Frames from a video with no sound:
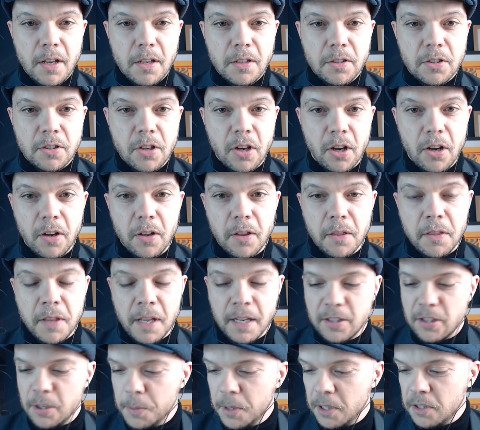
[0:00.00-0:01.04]
Scott,
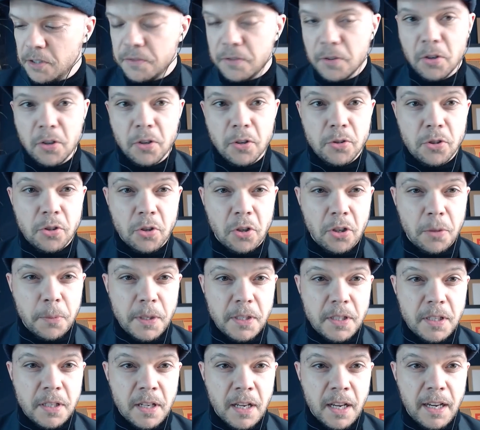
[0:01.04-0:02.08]
thanks so much for joining me
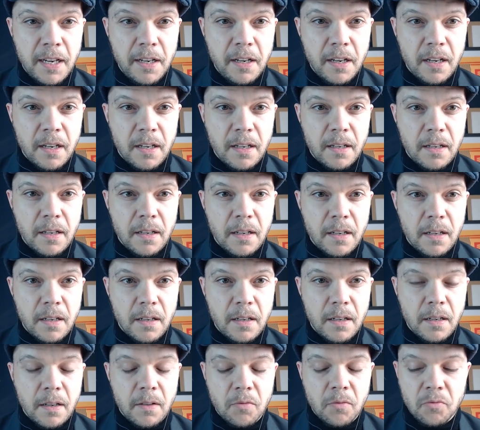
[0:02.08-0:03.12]
today.
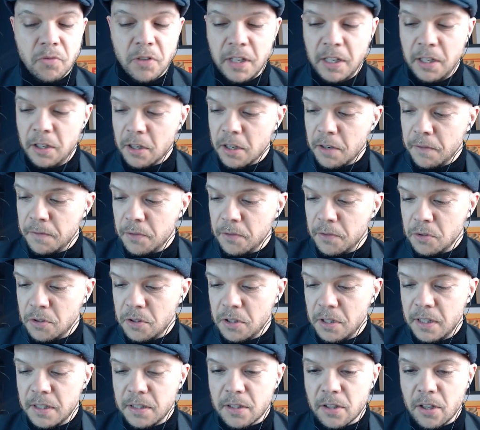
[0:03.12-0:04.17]
Really looking forward to
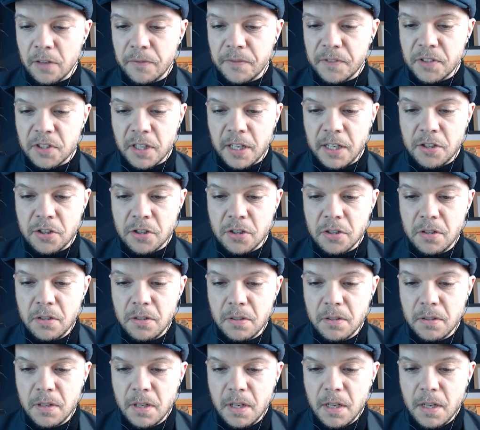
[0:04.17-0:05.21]
this conversation.
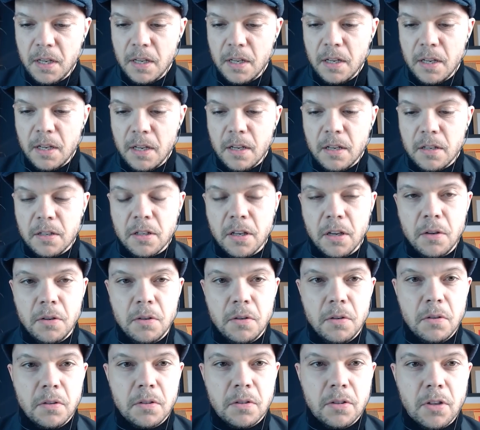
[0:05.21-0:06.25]

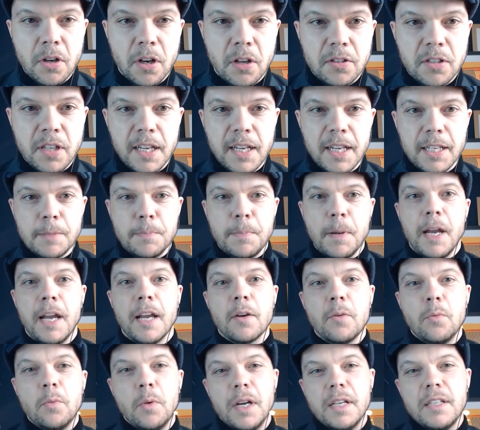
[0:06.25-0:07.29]
So, Scott, take us back.
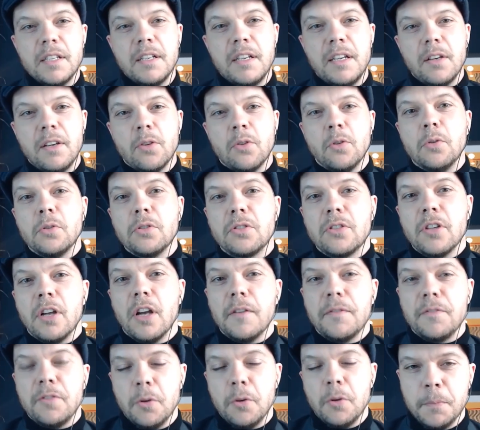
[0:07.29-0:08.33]
Where did it all
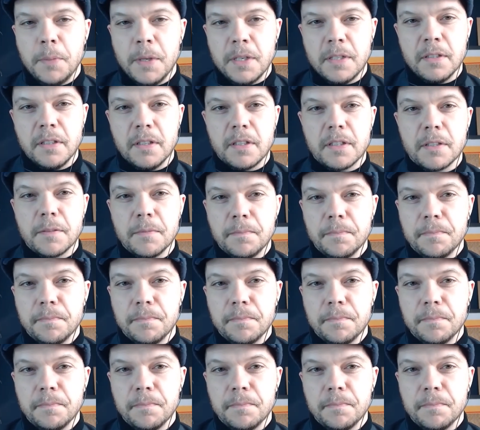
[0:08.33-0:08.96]
start for you in business?